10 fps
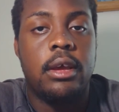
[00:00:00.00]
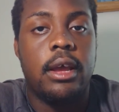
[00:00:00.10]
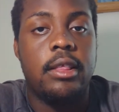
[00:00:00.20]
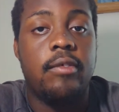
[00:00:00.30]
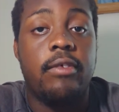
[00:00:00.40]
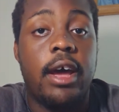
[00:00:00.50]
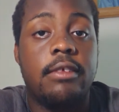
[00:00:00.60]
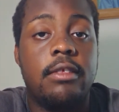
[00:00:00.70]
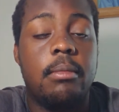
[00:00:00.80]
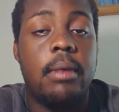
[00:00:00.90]
And the
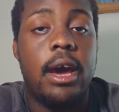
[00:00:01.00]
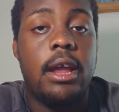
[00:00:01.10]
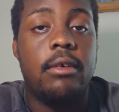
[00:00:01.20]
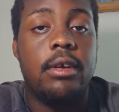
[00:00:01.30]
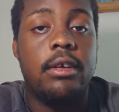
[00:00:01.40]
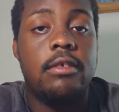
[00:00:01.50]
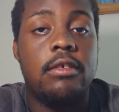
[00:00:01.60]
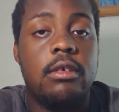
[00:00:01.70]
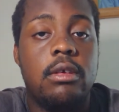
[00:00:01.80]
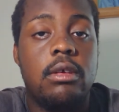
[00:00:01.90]
fact of the matter
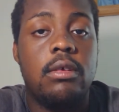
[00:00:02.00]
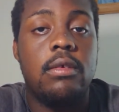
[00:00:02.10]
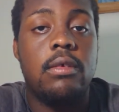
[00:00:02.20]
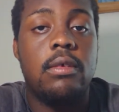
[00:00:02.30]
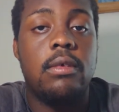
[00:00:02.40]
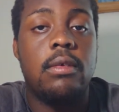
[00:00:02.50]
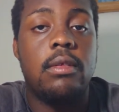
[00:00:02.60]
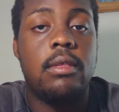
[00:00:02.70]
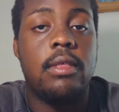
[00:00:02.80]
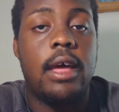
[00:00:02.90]
is
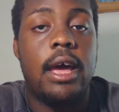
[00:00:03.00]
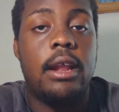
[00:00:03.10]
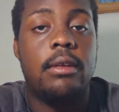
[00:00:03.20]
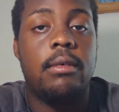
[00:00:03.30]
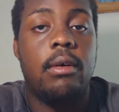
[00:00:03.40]
that